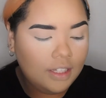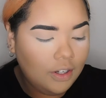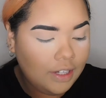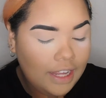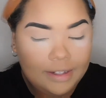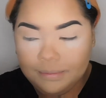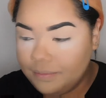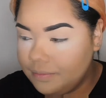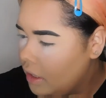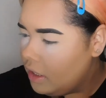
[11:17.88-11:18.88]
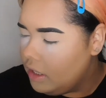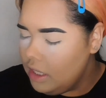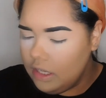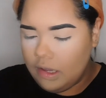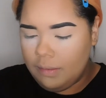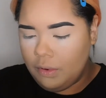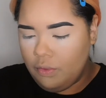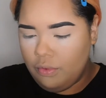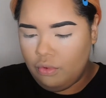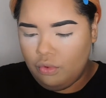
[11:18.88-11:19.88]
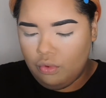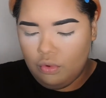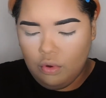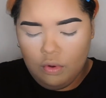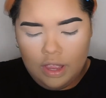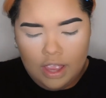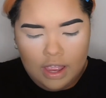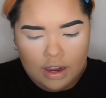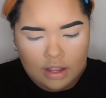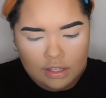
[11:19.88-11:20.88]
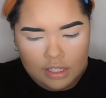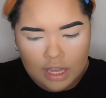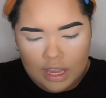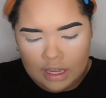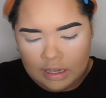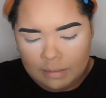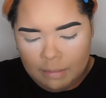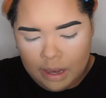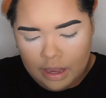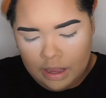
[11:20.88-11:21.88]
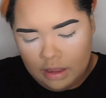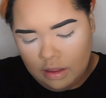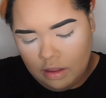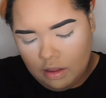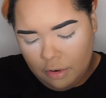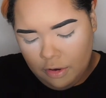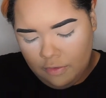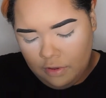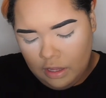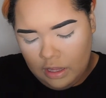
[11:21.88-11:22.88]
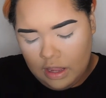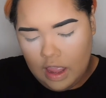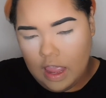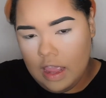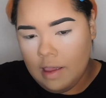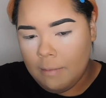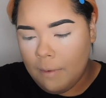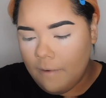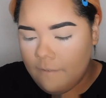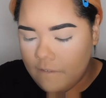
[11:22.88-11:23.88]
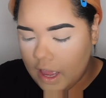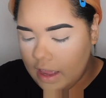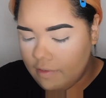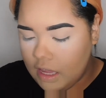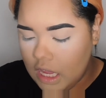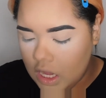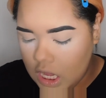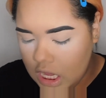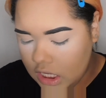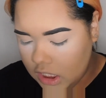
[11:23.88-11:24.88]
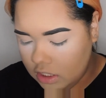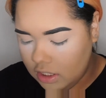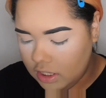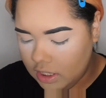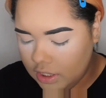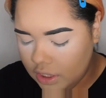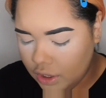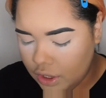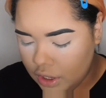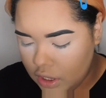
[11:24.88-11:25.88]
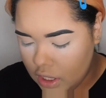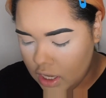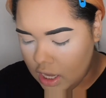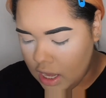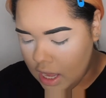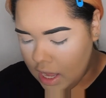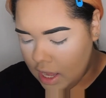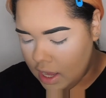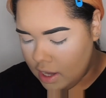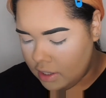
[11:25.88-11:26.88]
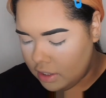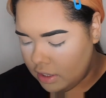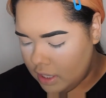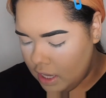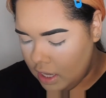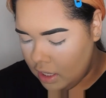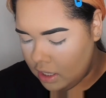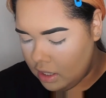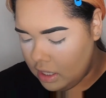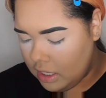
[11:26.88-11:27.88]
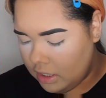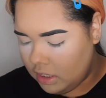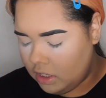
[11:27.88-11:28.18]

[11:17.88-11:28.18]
Okay, I think I'm going to go ahead and take my Morphe M518 and take this